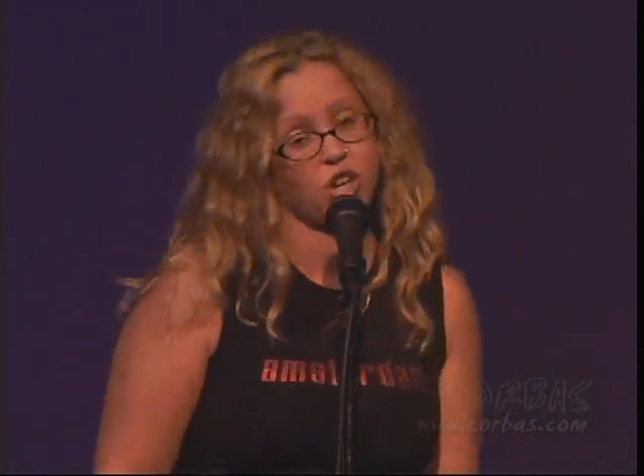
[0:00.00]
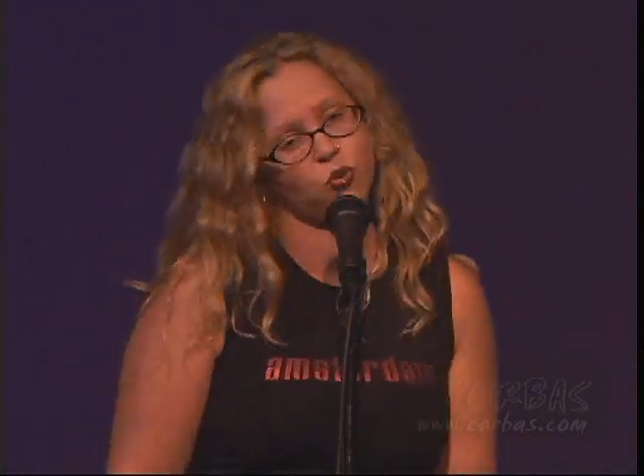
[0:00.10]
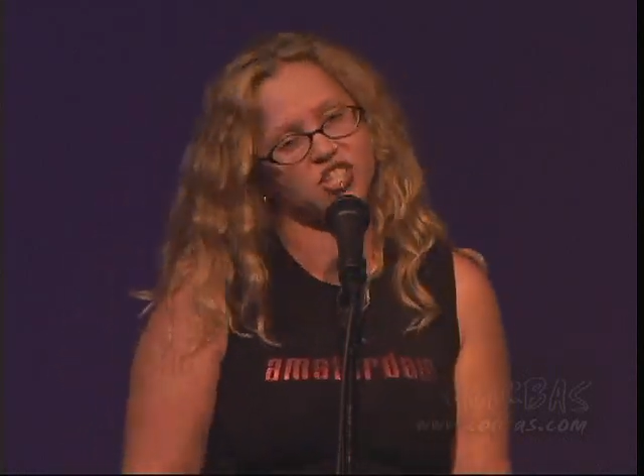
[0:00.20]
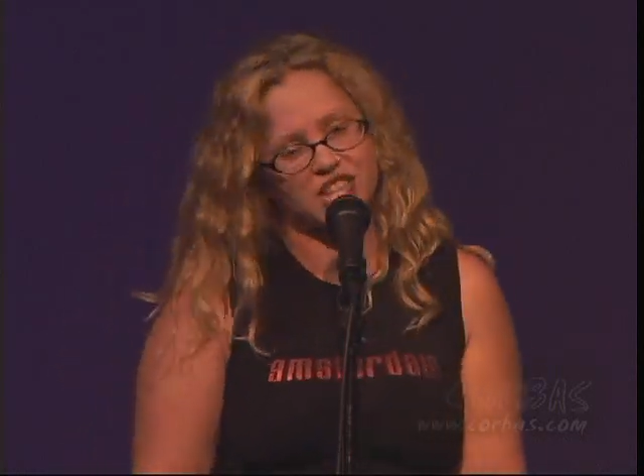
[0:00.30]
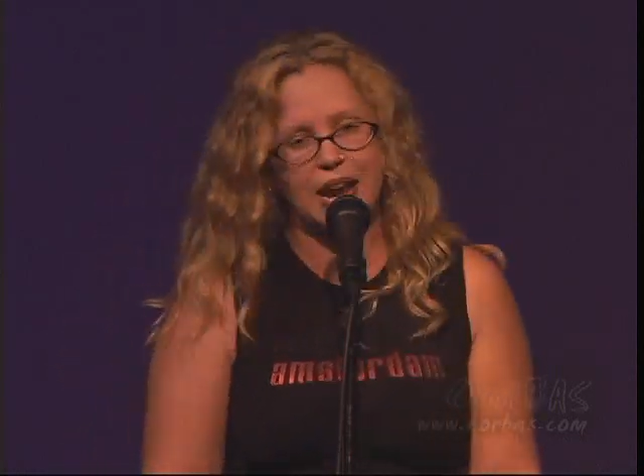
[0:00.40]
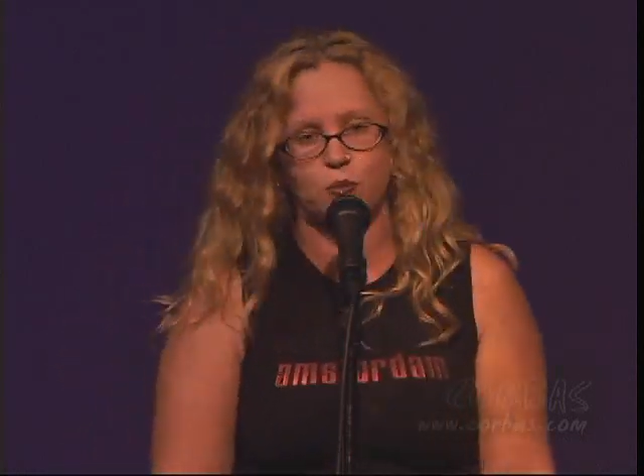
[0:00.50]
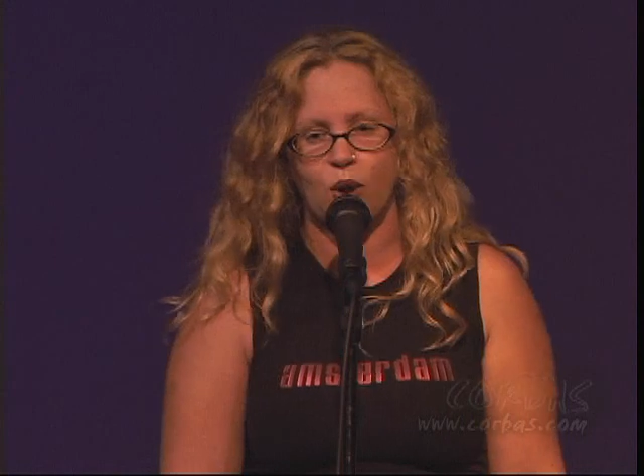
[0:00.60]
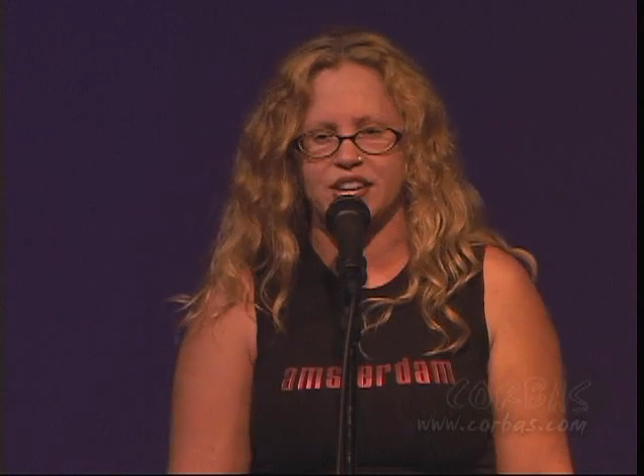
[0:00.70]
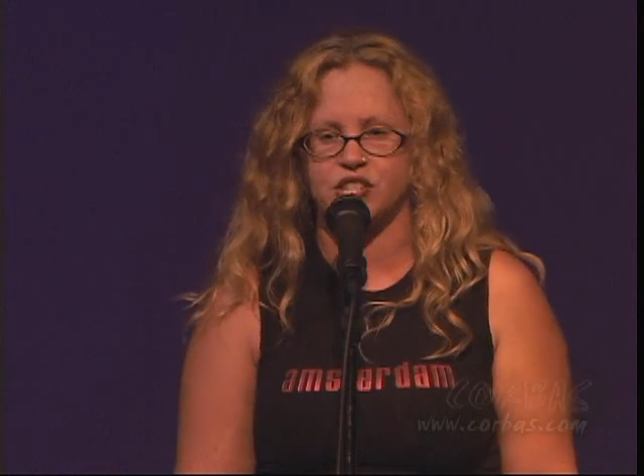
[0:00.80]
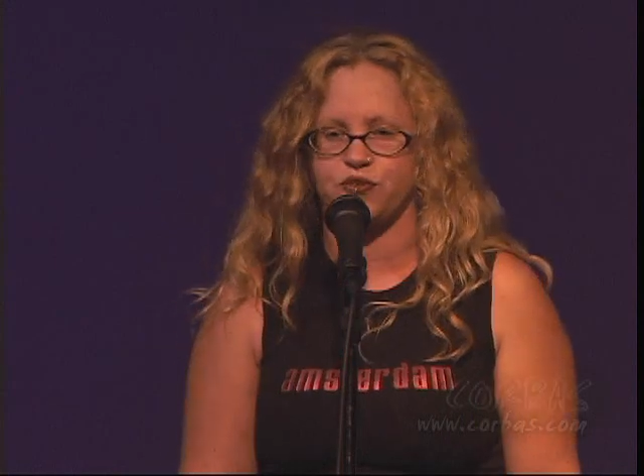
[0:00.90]
which equals ten
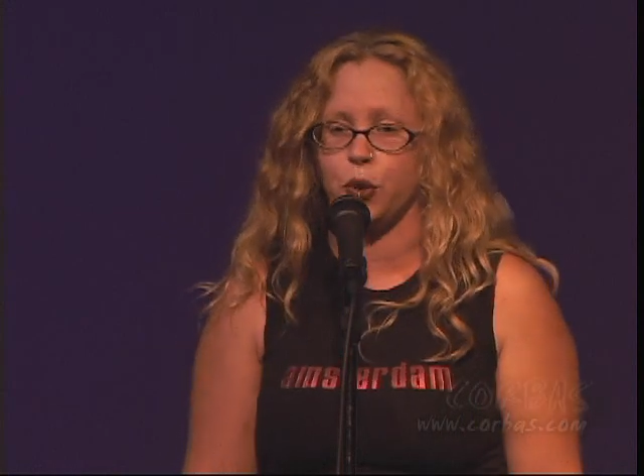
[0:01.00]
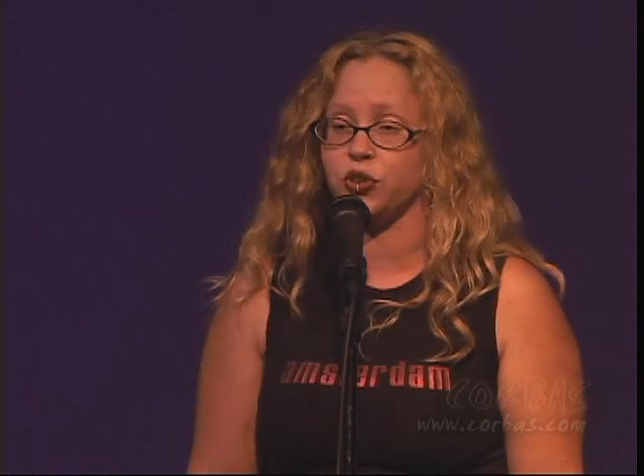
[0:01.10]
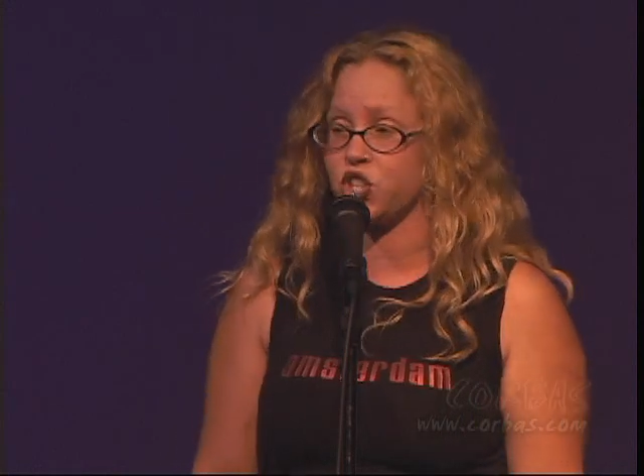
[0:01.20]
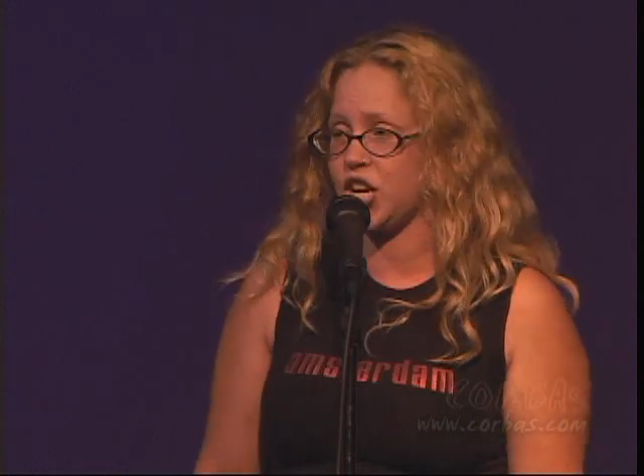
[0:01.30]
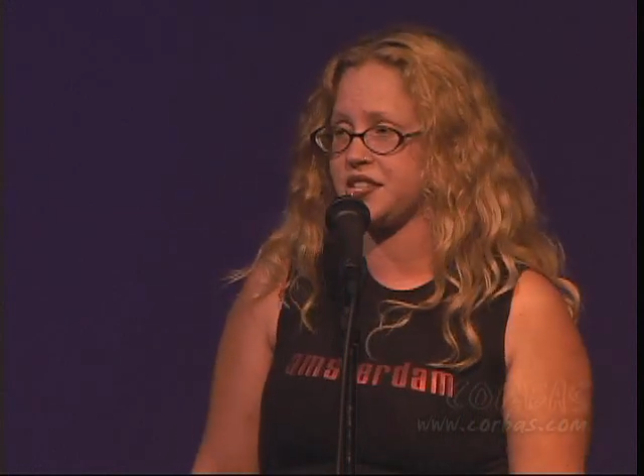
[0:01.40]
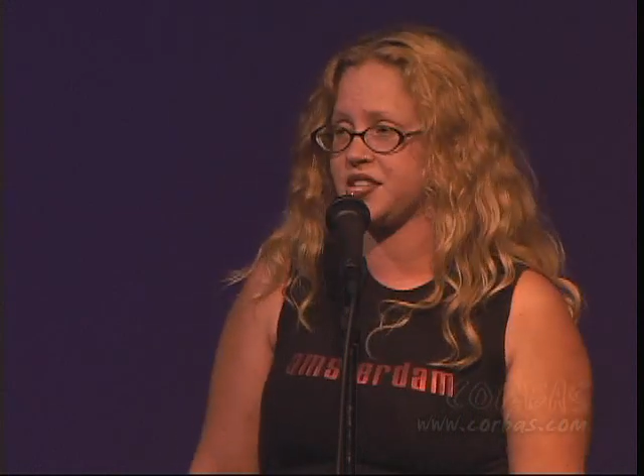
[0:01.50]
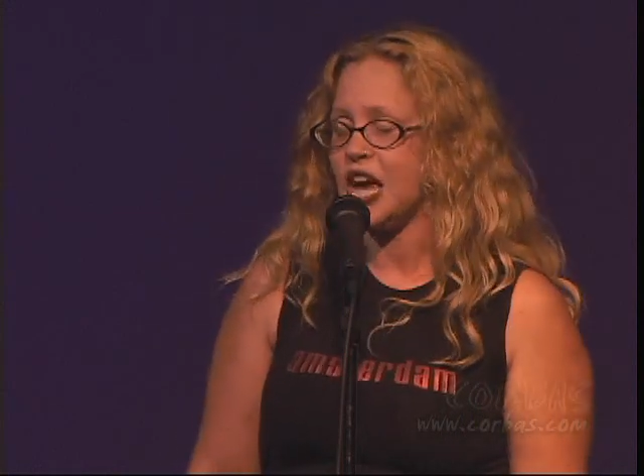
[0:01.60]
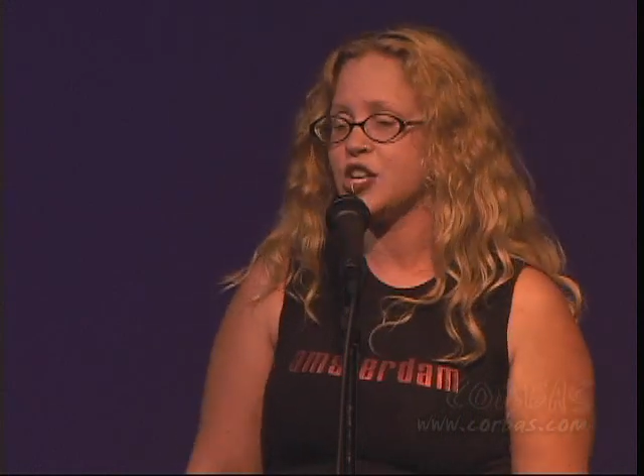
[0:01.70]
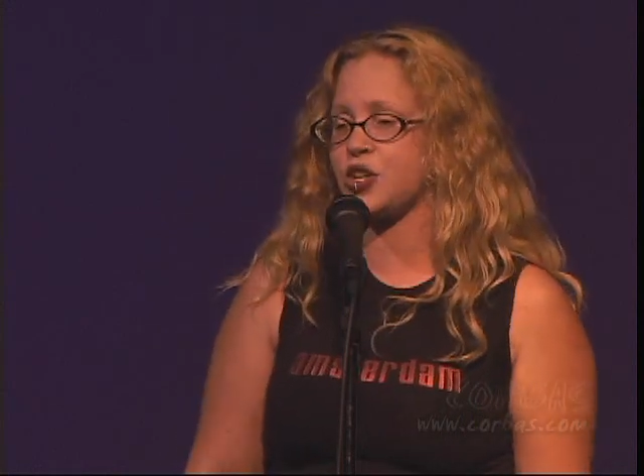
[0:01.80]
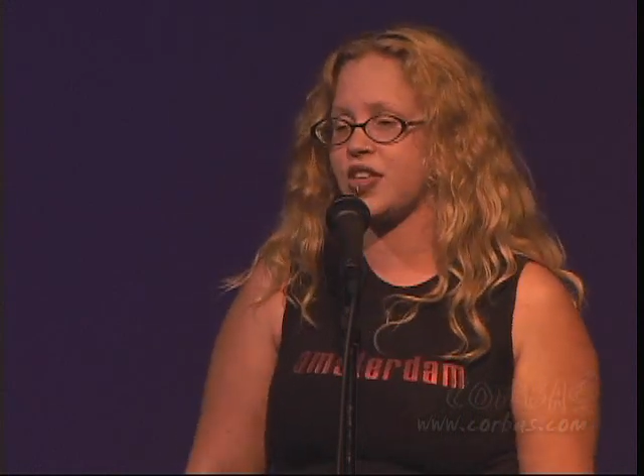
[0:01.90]
ways to fold sheets